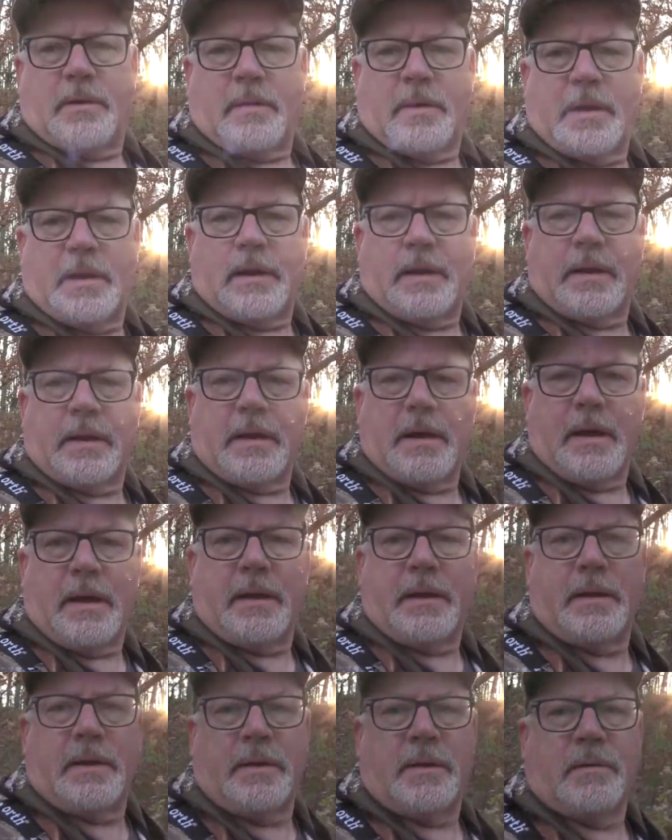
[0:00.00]
All right, I got
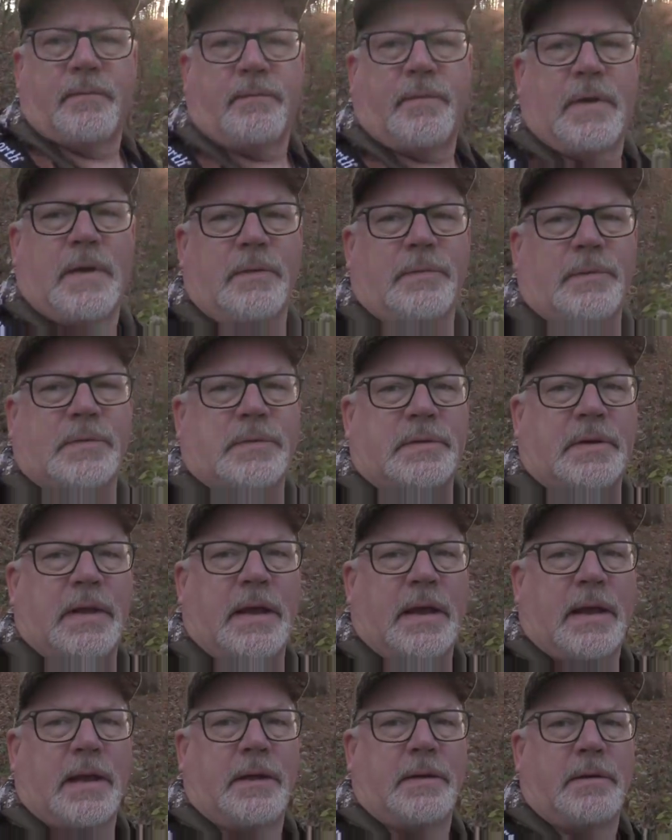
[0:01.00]
in here, found the
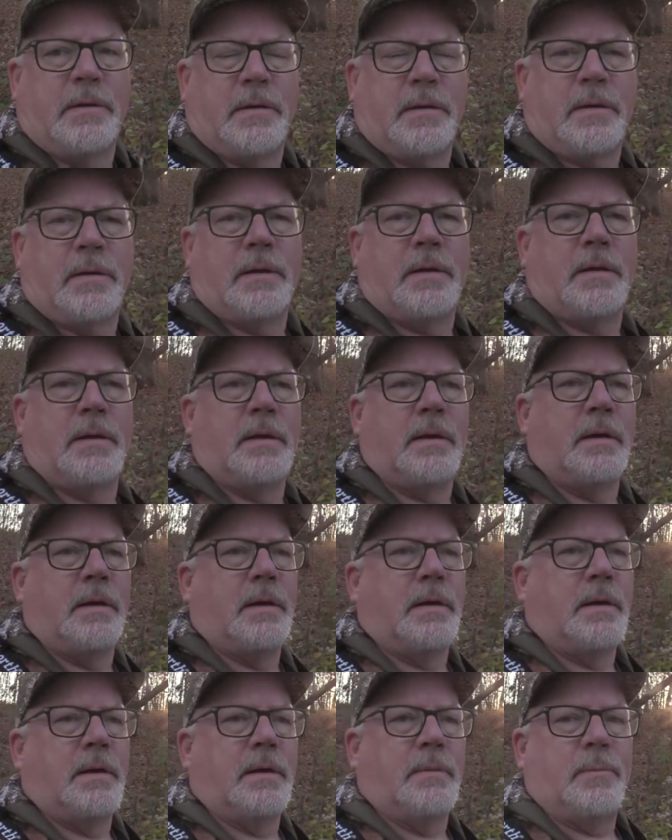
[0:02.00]
stand,
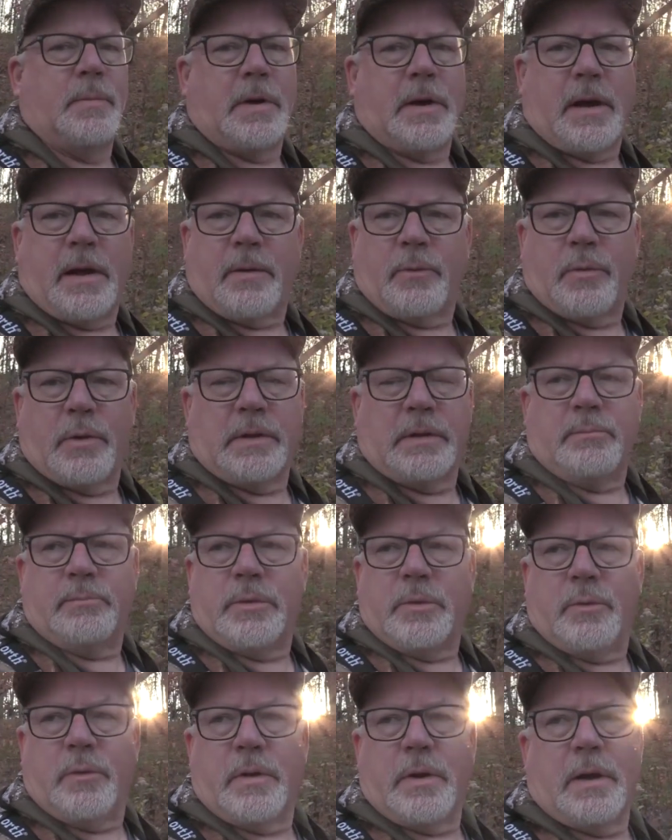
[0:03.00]
but I really
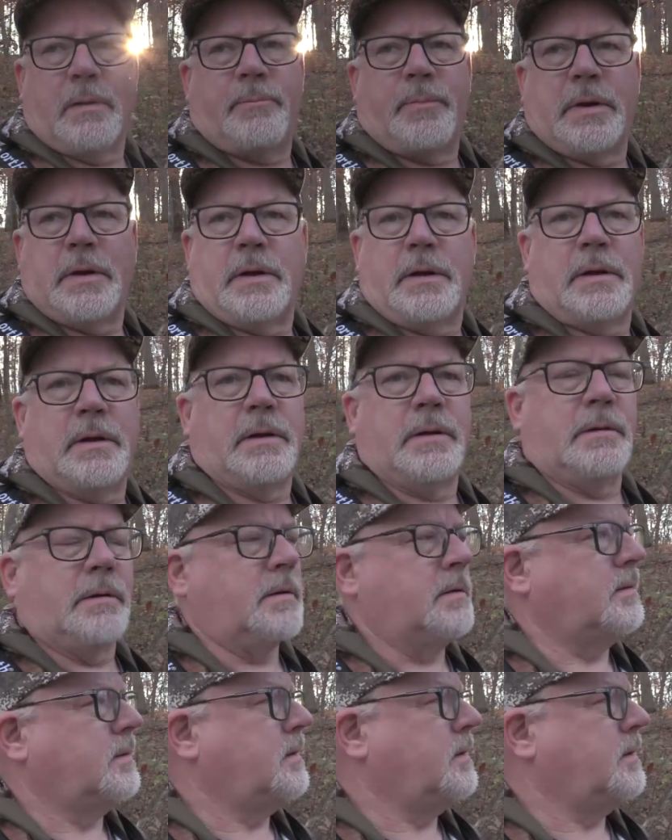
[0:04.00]
blew it up in here.